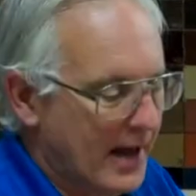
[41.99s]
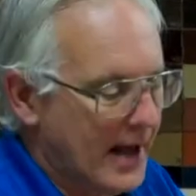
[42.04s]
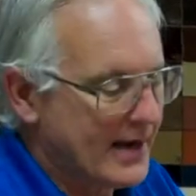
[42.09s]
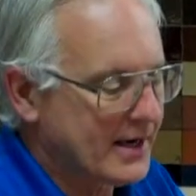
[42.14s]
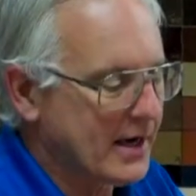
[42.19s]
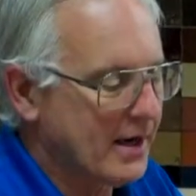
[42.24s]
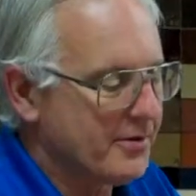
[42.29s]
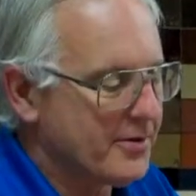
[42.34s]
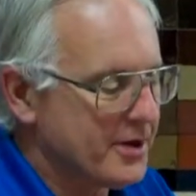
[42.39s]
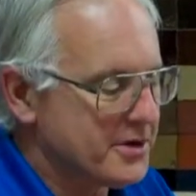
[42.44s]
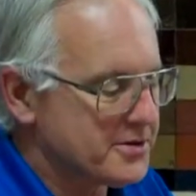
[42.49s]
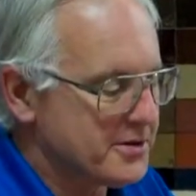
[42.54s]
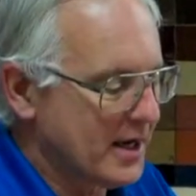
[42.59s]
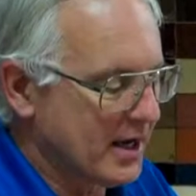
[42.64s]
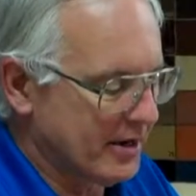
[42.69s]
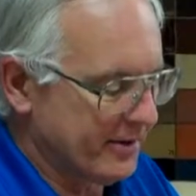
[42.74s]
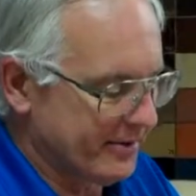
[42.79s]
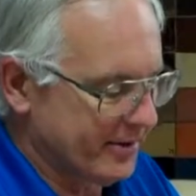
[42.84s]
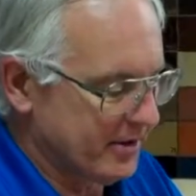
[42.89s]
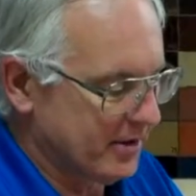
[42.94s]
I got this out
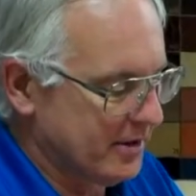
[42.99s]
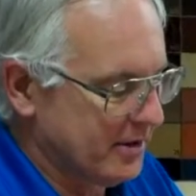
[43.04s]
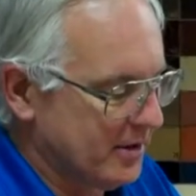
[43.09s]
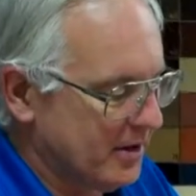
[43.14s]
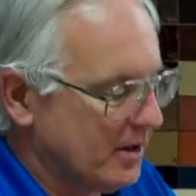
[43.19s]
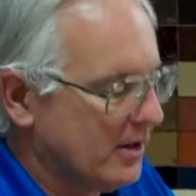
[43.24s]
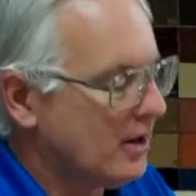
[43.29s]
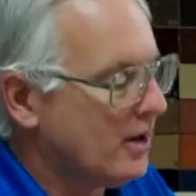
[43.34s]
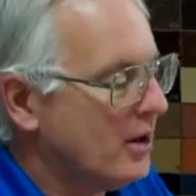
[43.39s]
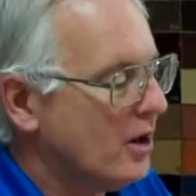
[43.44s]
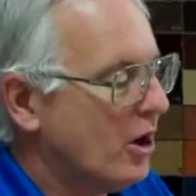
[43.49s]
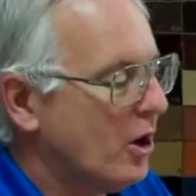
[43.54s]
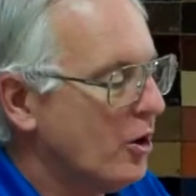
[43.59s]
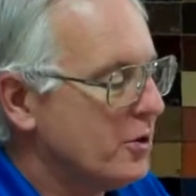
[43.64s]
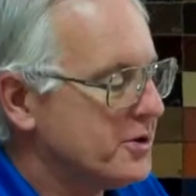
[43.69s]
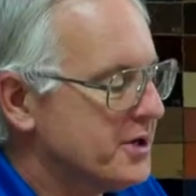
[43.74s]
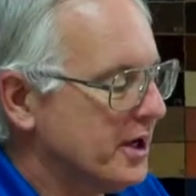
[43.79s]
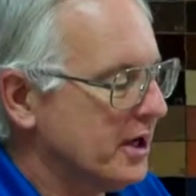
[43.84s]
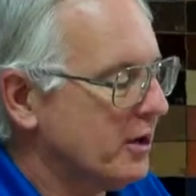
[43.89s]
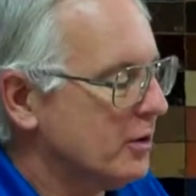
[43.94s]
of a
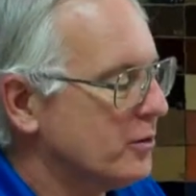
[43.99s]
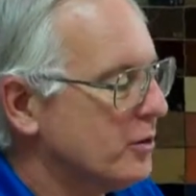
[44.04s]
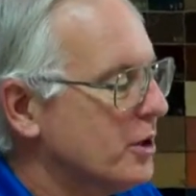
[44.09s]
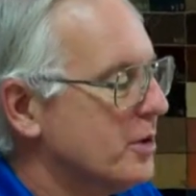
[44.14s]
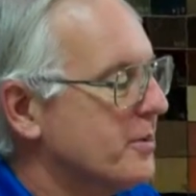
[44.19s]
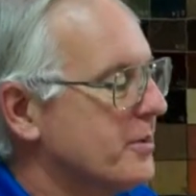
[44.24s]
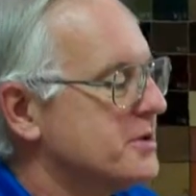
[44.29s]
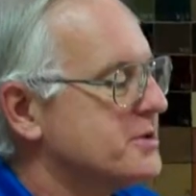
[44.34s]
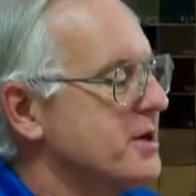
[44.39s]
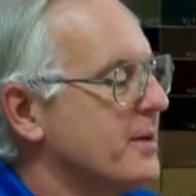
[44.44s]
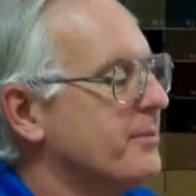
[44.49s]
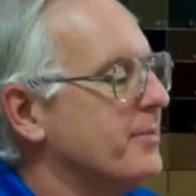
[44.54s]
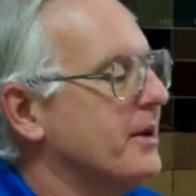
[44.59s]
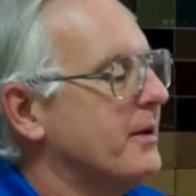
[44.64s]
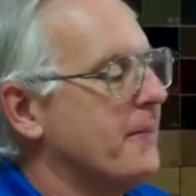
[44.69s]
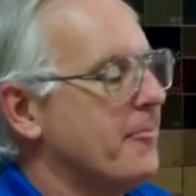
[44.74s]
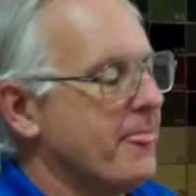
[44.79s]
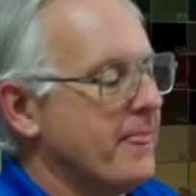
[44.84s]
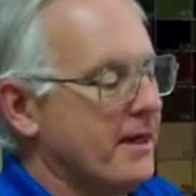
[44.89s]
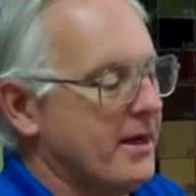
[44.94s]
hotel room or
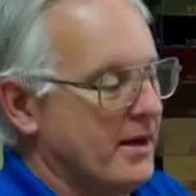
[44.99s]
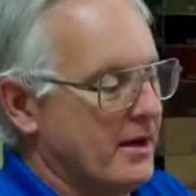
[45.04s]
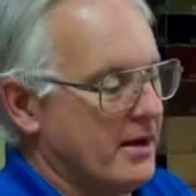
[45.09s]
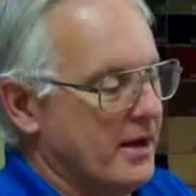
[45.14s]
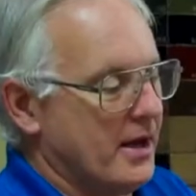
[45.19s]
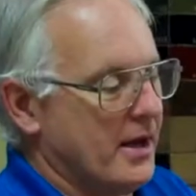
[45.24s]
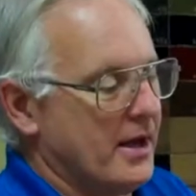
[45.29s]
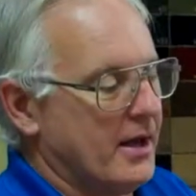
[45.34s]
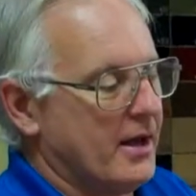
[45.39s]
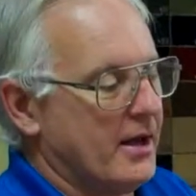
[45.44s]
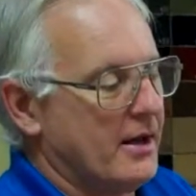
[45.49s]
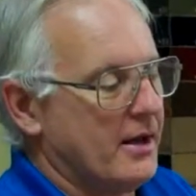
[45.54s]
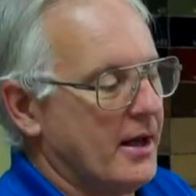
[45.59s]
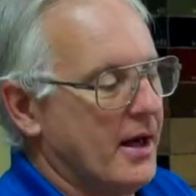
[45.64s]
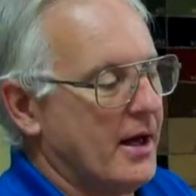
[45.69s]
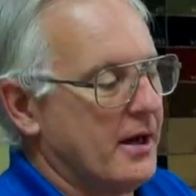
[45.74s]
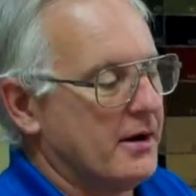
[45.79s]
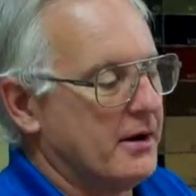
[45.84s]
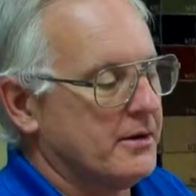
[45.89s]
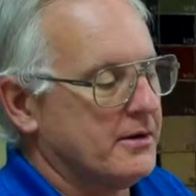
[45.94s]
something
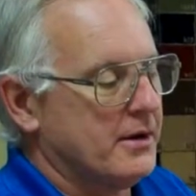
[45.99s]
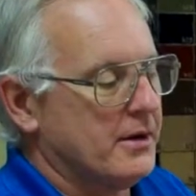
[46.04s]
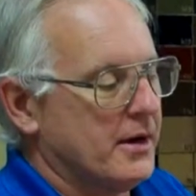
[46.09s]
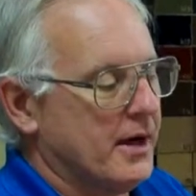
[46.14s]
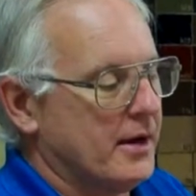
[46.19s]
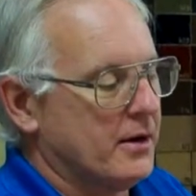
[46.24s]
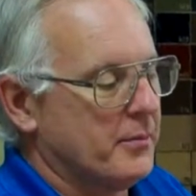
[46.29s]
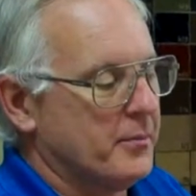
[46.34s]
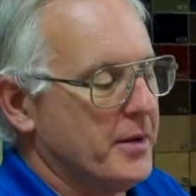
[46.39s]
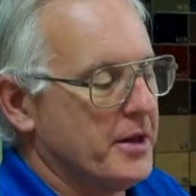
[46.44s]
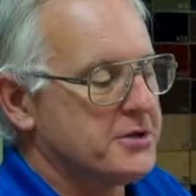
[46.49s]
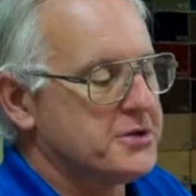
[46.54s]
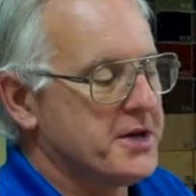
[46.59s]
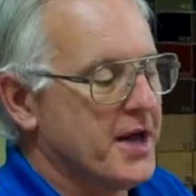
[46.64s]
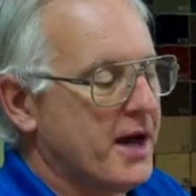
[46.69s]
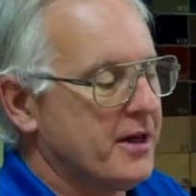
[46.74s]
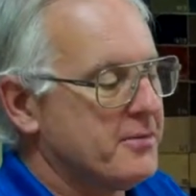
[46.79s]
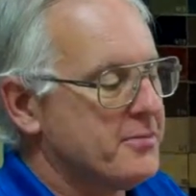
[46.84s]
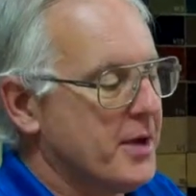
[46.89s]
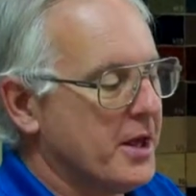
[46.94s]
at a
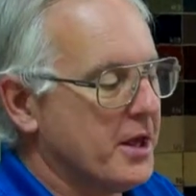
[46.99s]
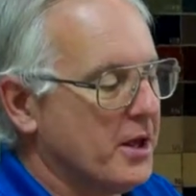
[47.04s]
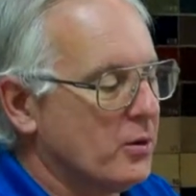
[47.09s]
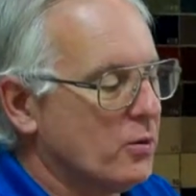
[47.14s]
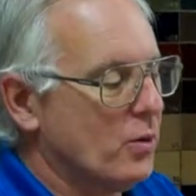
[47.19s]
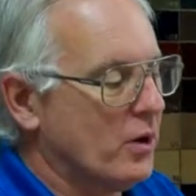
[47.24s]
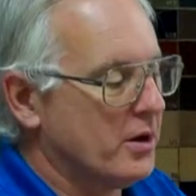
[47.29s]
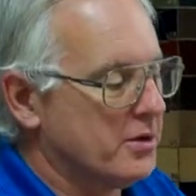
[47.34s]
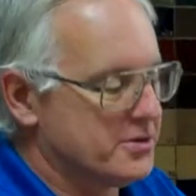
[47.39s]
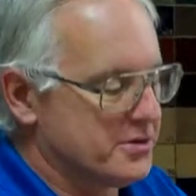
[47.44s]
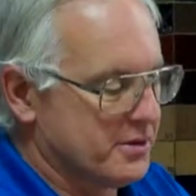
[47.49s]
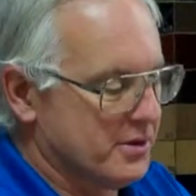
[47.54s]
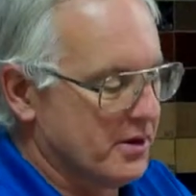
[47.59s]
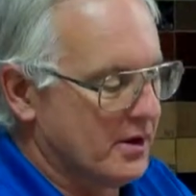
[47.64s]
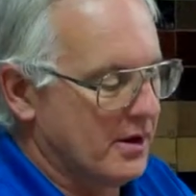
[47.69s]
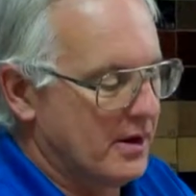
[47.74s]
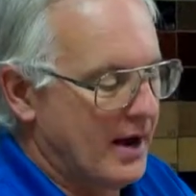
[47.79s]
Mid-South meeting once.